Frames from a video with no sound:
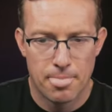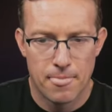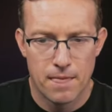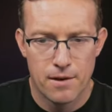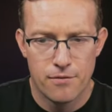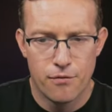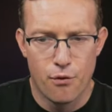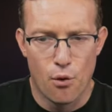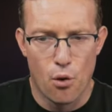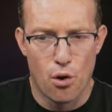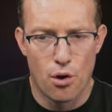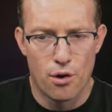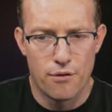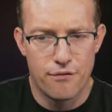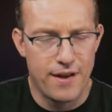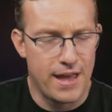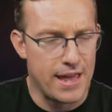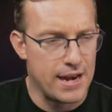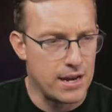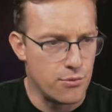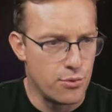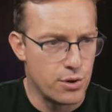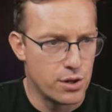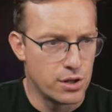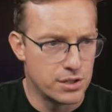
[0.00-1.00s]
for
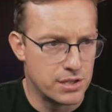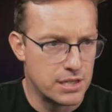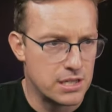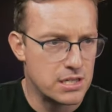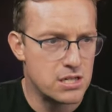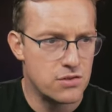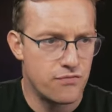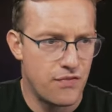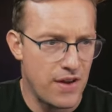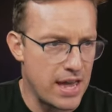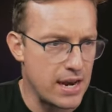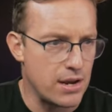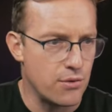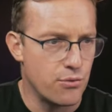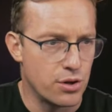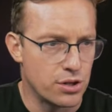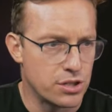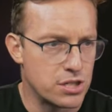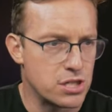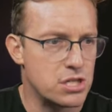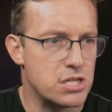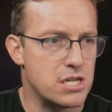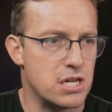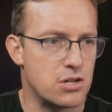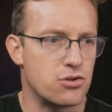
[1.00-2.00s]
this is Fannie
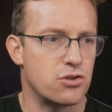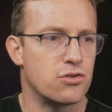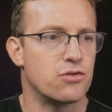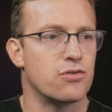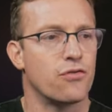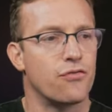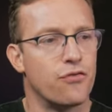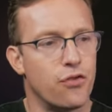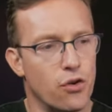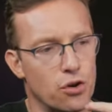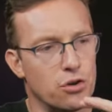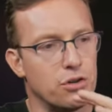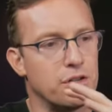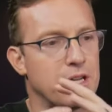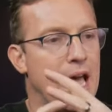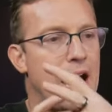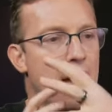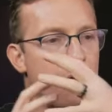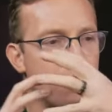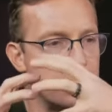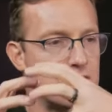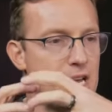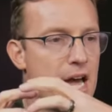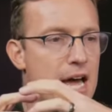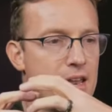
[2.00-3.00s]
Willis's district. So Fulton
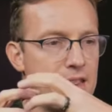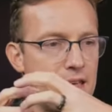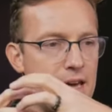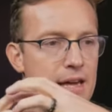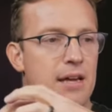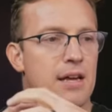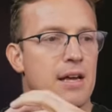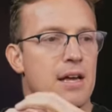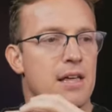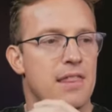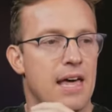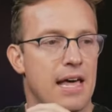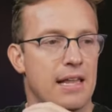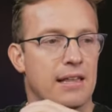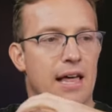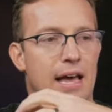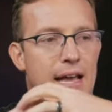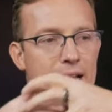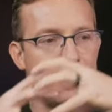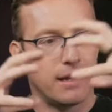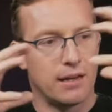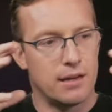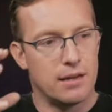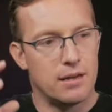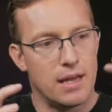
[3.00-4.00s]
County is kind of that
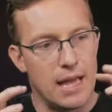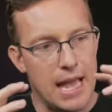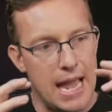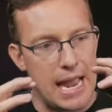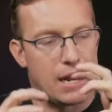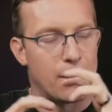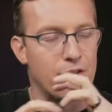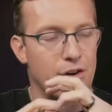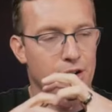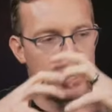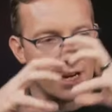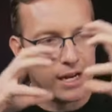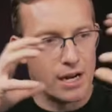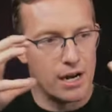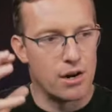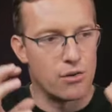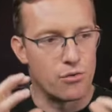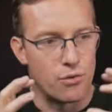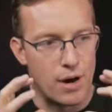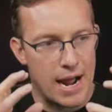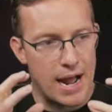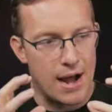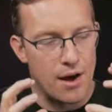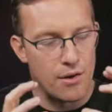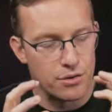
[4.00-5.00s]
like area
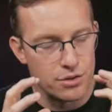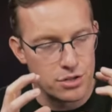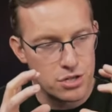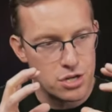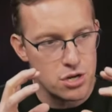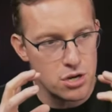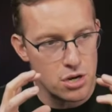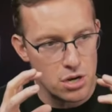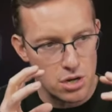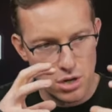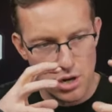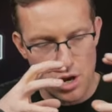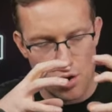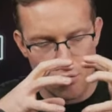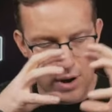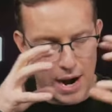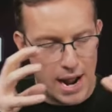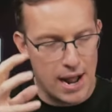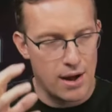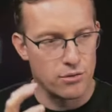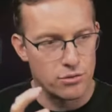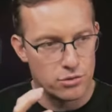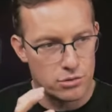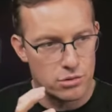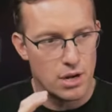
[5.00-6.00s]
around
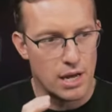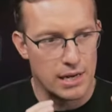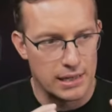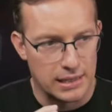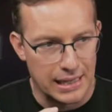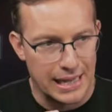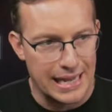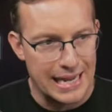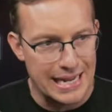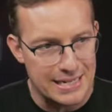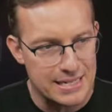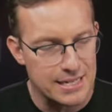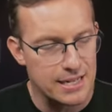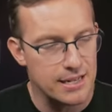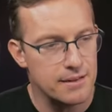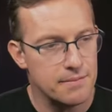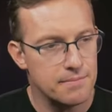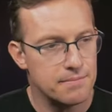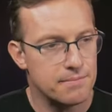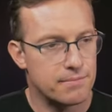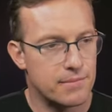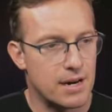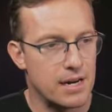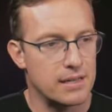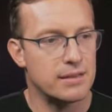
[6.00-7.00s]
Atlanta
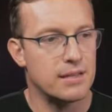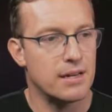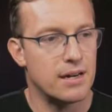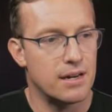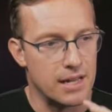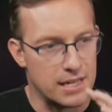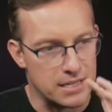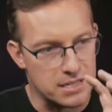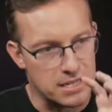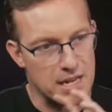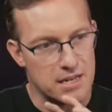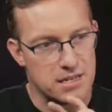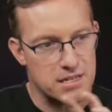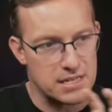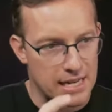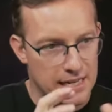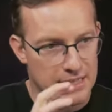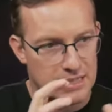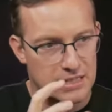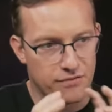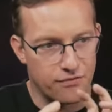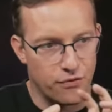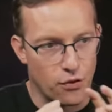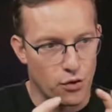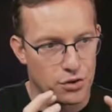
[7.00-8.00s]
right there. That's
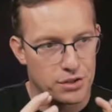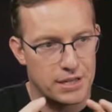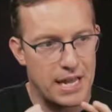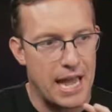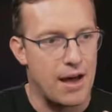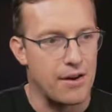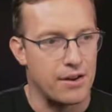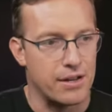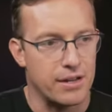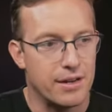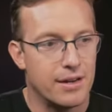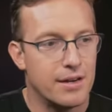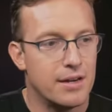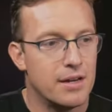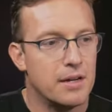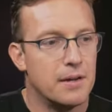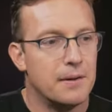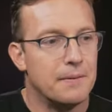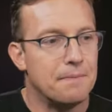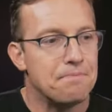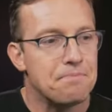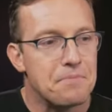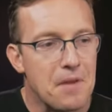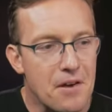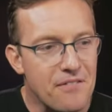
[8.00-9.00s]
like Fulton County.
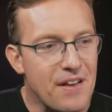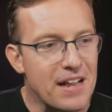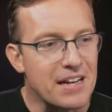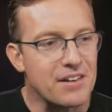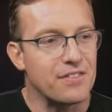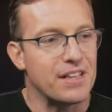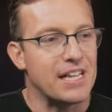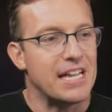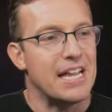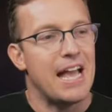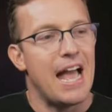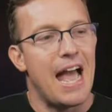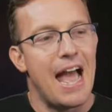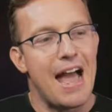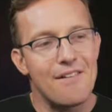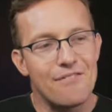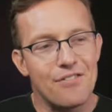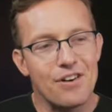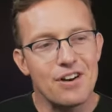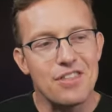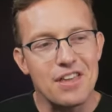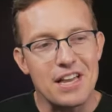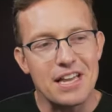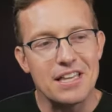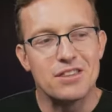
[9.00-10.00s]
Effectively,
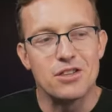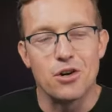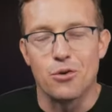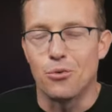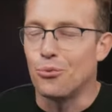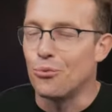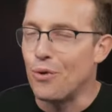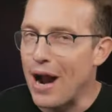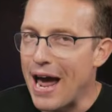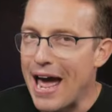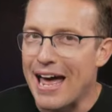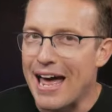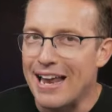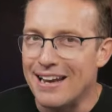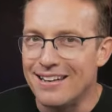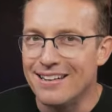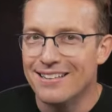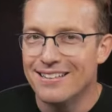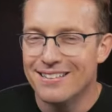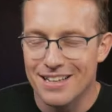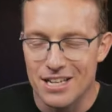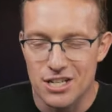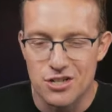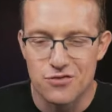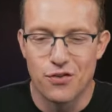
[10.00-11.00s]
everything in the red
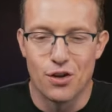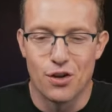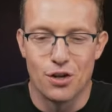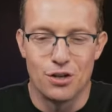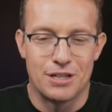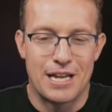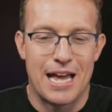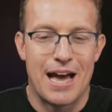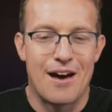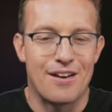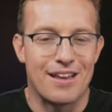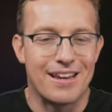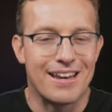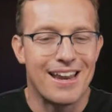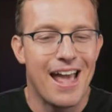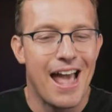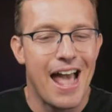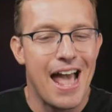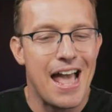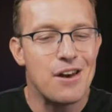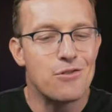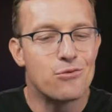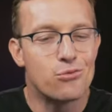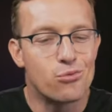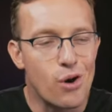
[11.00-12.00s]
is Fulton County,
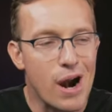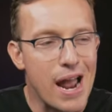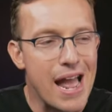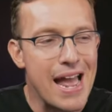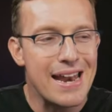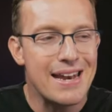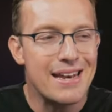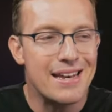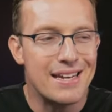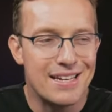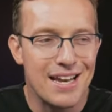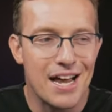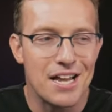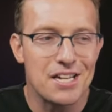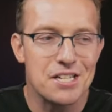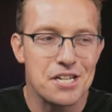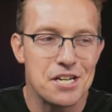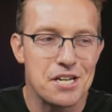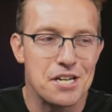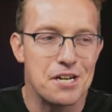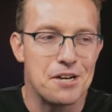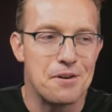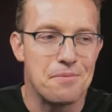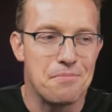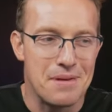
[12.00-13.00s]
and red
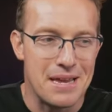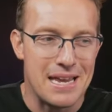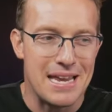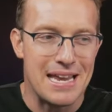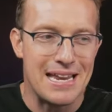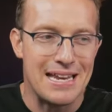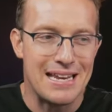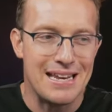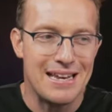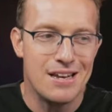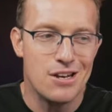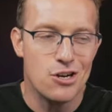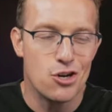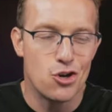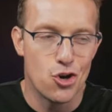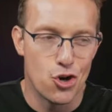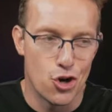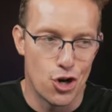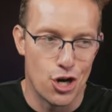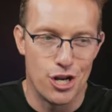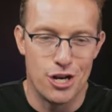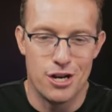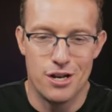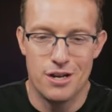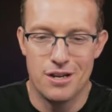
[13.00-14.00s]
doesn't mean
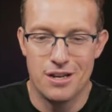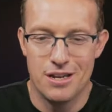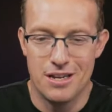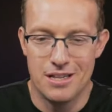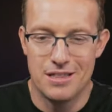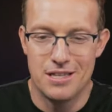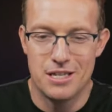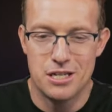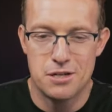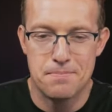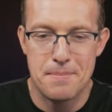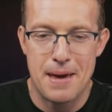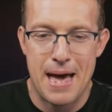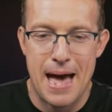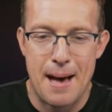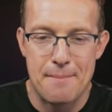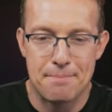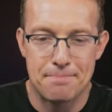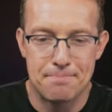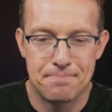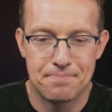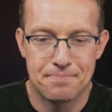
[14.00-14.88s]
good in this map.